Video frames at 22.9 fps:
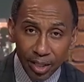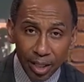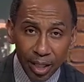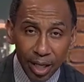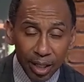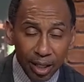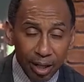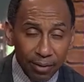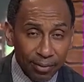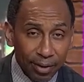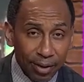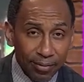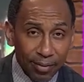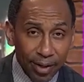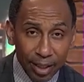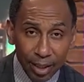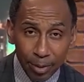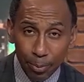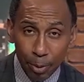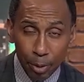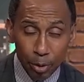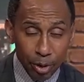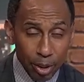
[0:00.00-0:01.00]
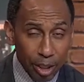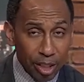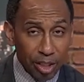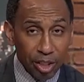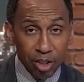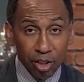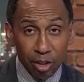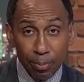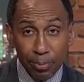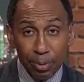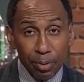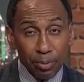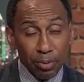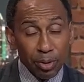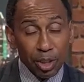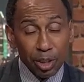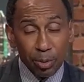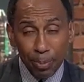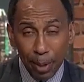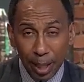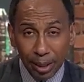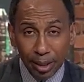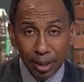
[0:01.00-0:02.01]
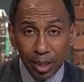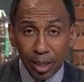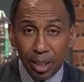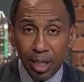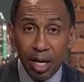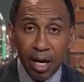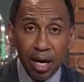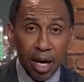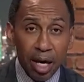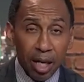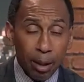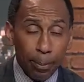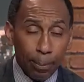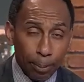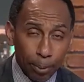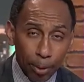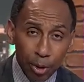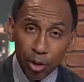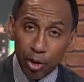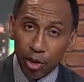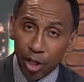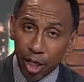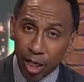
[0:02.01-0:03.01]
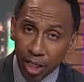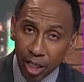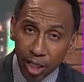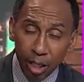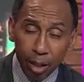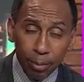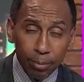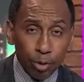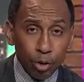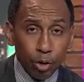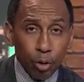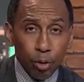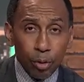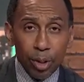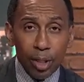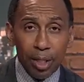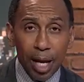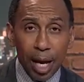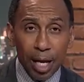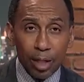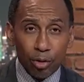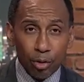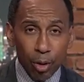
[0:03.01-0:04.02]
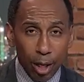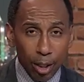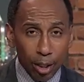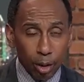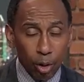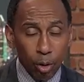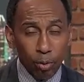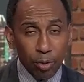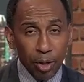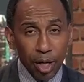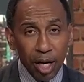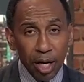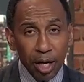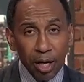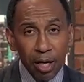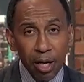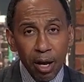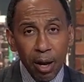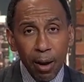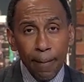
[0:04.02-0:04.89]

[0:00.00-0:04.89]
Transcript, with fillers: and their level of expertise is to be respected and appreciated, and I'm certainly not trying to go there.